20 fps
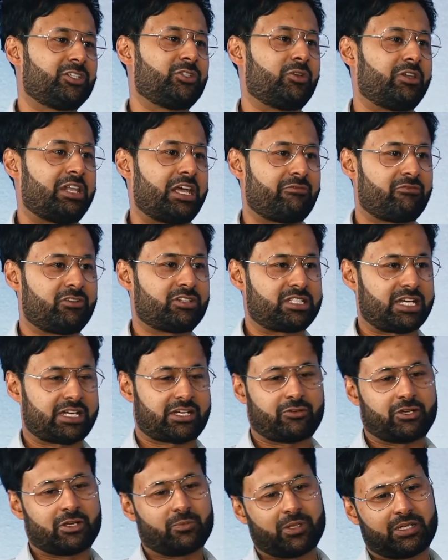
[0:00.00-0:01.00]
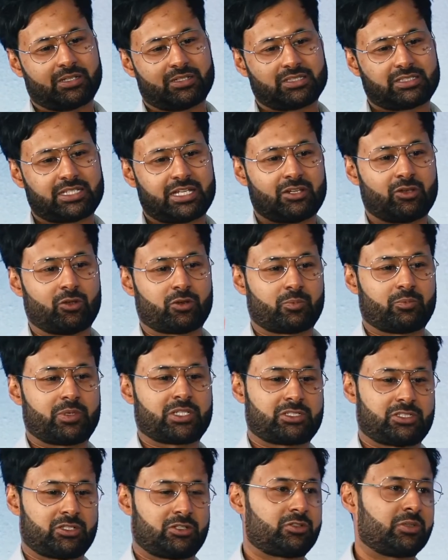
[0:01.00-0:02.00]
You leverage that credibility, say, look,
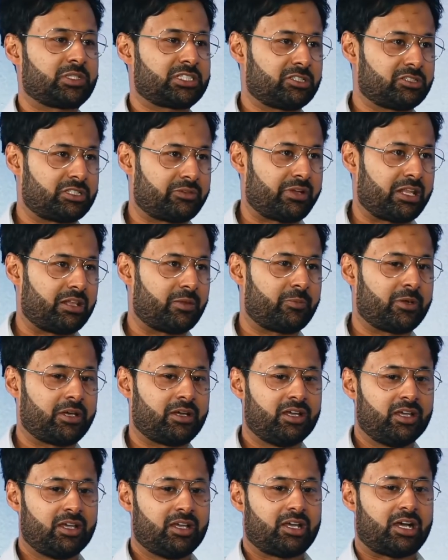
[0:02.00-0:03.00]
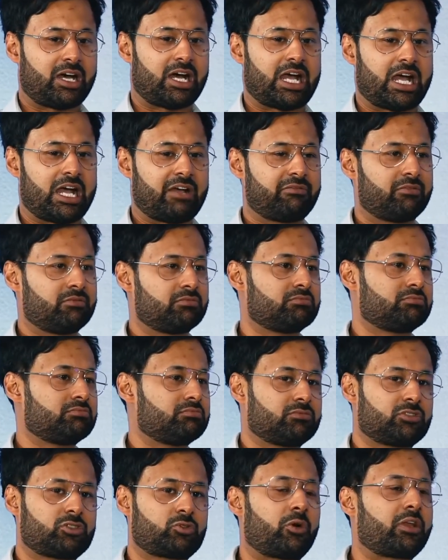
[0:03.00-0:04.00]
Mr. Developer, I have
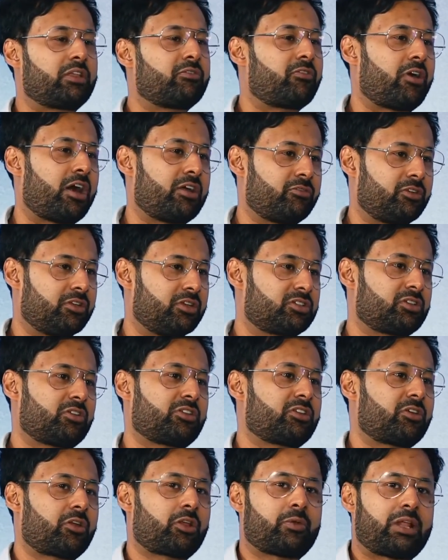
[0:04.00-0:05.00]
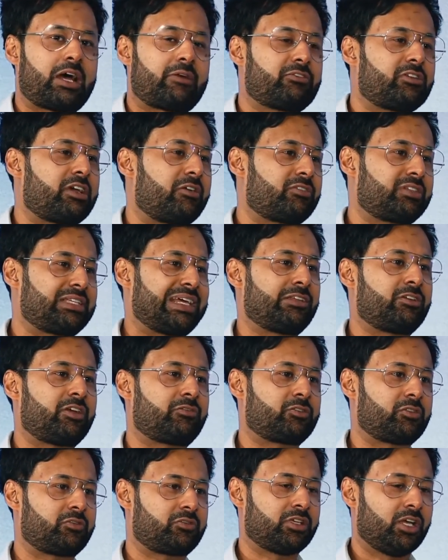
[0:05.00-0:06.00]
25 units. So you don't even have to have 10,
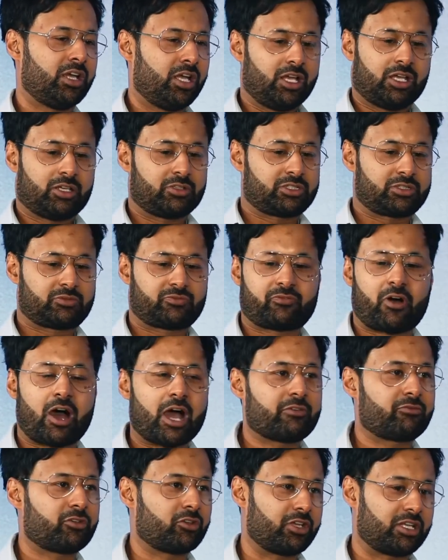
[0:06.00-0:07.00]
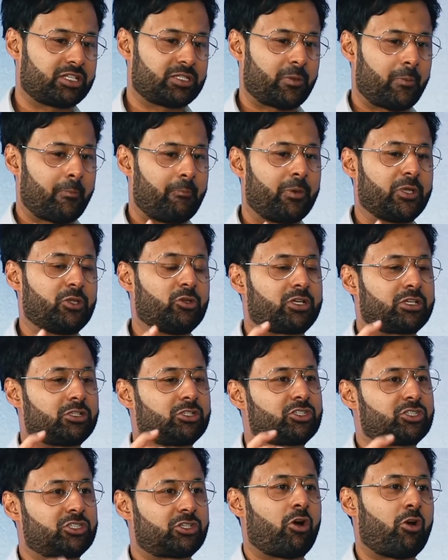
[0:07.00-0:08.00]
you have to have 5 units, but you
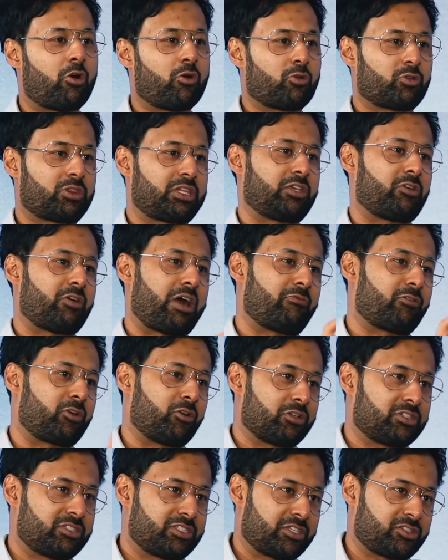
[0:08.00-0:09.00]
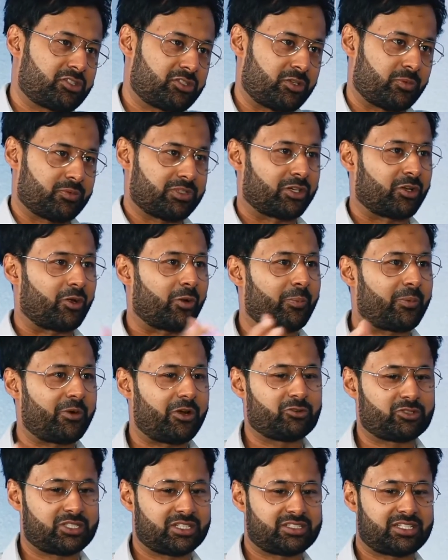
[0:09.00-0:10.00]
can show that you have good systems and good
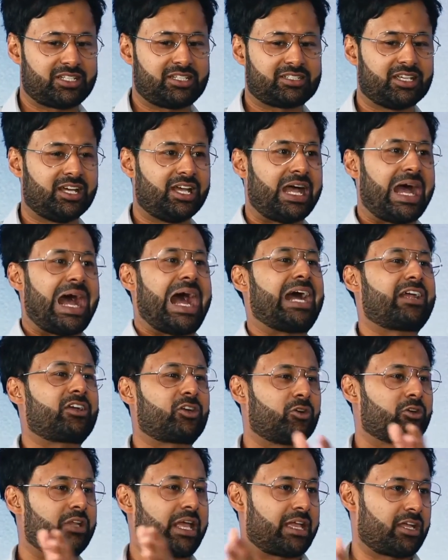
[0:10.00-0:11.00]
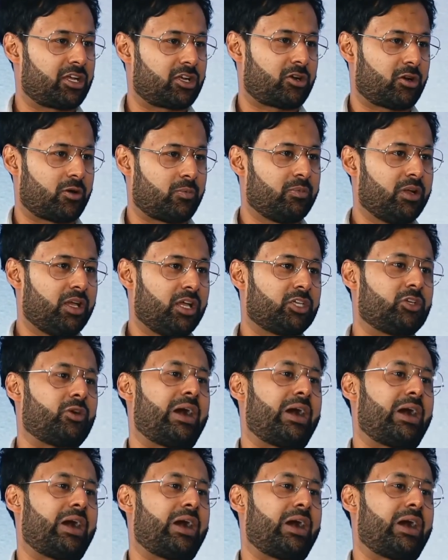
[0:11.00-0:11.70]
processes and good income.